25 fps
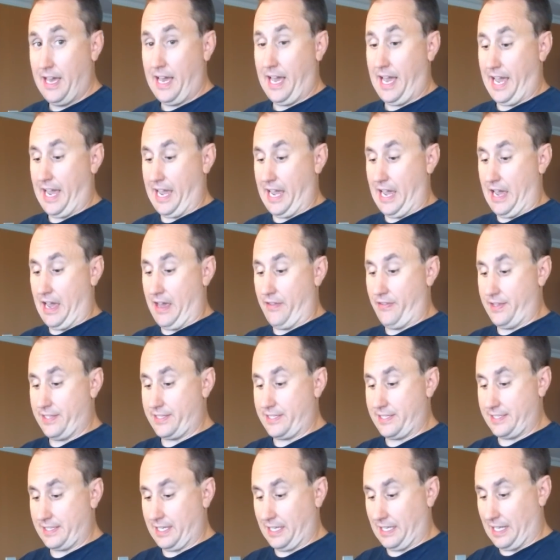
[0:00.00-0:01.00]
and this
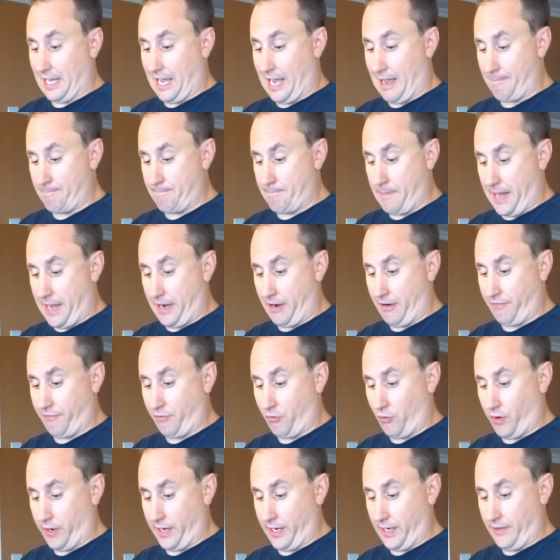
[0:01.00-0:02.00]
is a lot better
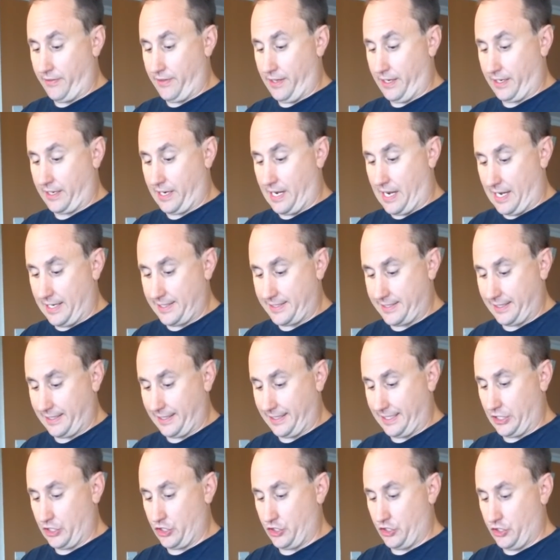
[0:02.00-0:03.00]
for you than
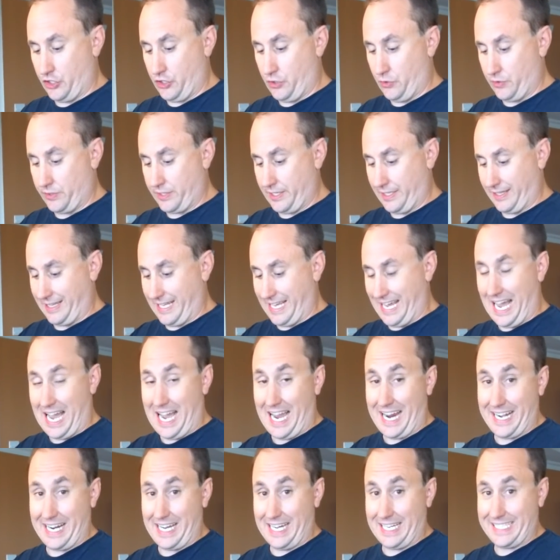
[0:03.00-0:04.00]
constantly using the
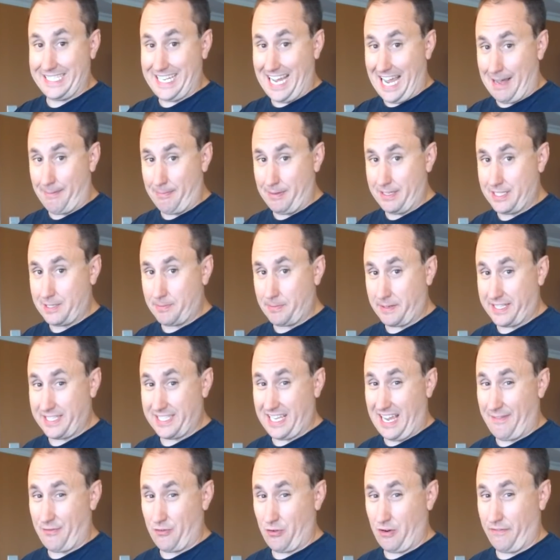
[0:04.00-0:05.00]
iodine tablets, because
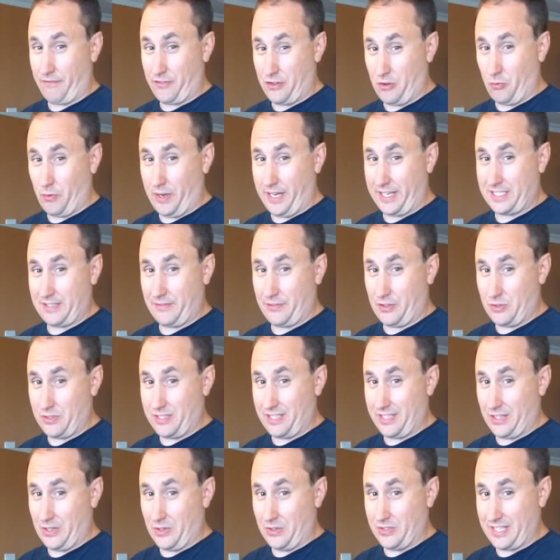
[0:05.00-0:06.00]
after a few weeks of
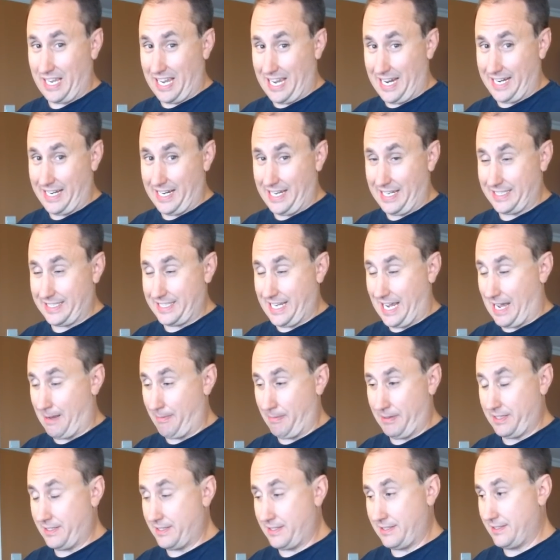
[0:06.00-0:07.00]
using those iodine
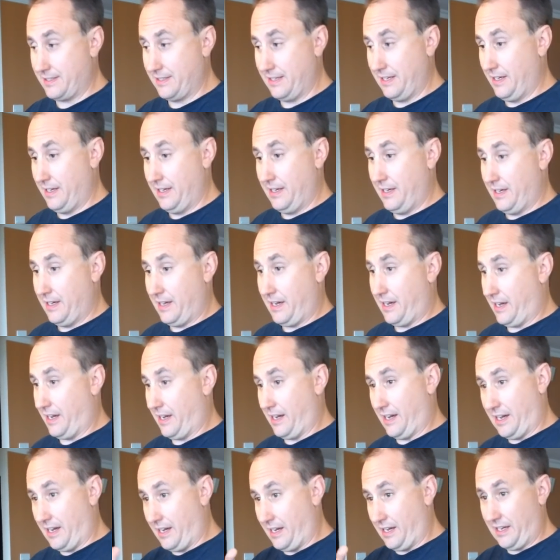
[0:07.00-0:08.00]
tablets,
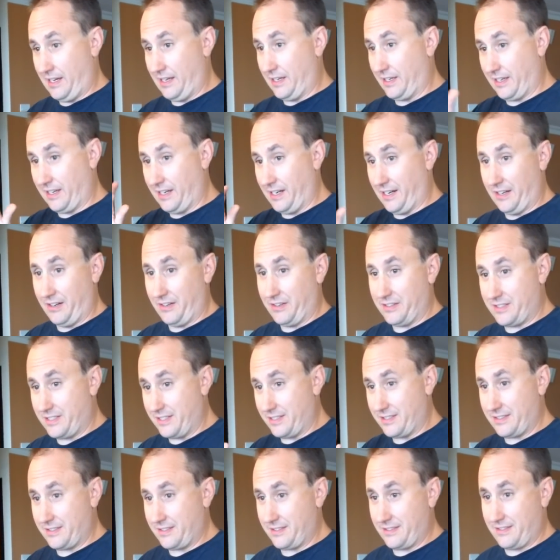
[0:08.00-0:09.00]

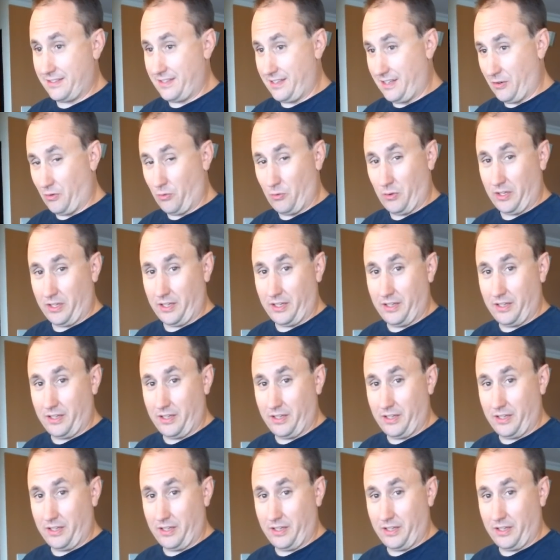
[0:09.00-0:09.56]
it'll really...